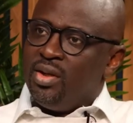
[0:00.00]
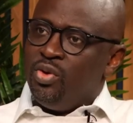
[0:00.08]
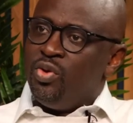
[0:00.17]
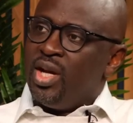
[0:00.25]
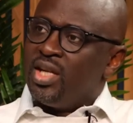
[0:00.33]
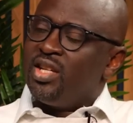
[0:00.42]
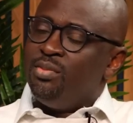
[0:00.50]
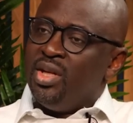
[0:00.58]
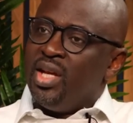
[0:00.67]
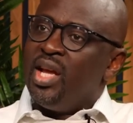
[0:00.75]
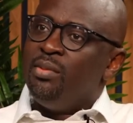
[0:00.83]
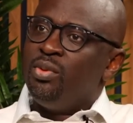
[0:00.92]
You guys have
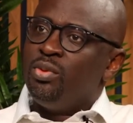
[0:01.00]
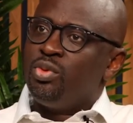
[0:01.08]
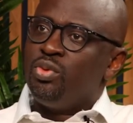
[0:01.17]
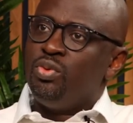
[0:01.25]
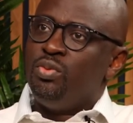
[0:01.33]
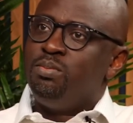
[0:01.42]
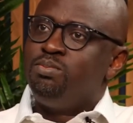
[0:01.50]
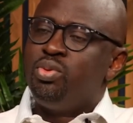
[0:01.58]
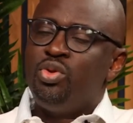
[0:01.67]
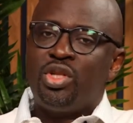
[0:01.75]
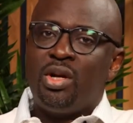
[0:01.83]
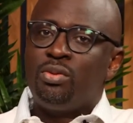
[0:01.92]
been able to
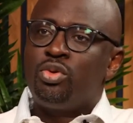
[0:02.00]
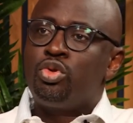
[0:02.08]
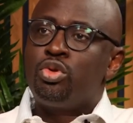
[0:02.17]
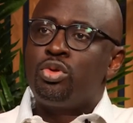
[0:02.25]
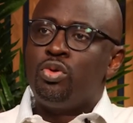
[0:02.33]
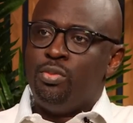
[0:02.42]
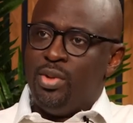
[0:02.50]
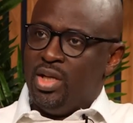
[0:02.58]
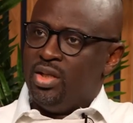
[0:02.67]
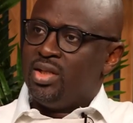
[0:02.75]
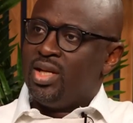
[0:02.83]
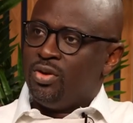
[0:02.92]
push out so many
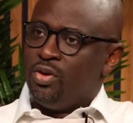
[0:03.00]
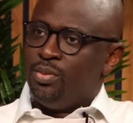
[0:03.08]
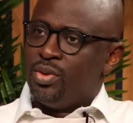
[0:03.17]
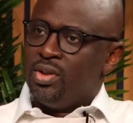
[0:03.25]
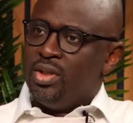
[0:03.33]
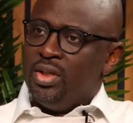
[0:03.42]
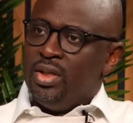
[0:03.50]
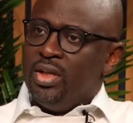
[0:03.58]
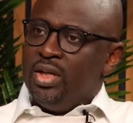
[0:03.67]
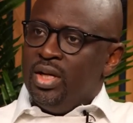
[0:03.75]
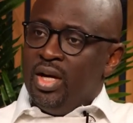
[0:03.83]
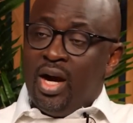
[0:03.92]
startups.
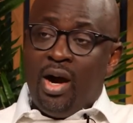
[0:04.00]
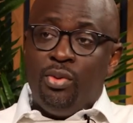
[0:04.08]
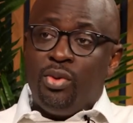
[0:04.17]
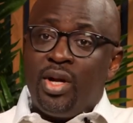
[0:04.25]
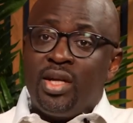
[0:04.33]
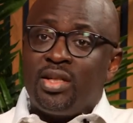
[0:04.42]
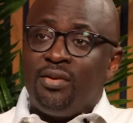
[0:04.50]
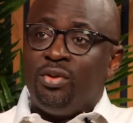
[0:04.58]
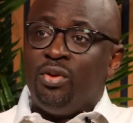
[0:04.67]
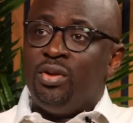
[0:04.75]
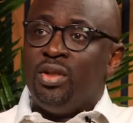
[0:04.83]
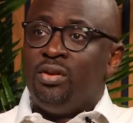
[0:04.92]
How you guys have
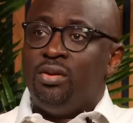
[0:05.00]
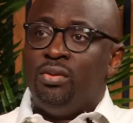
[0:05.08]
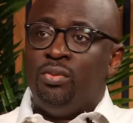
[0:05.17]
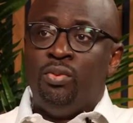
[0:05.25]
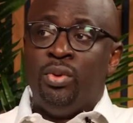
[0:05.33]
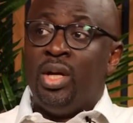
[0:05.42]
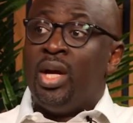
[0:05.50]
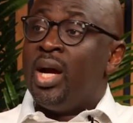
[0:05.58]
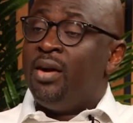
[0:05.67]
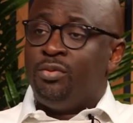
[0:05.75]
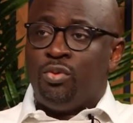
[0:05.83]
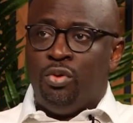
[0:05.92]
done it, we
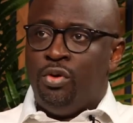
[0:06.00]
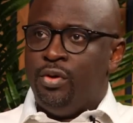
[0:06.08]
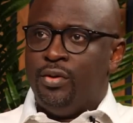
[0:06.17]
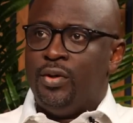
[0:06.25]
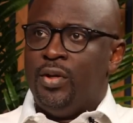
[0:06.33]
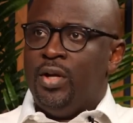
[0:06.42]
have to learn.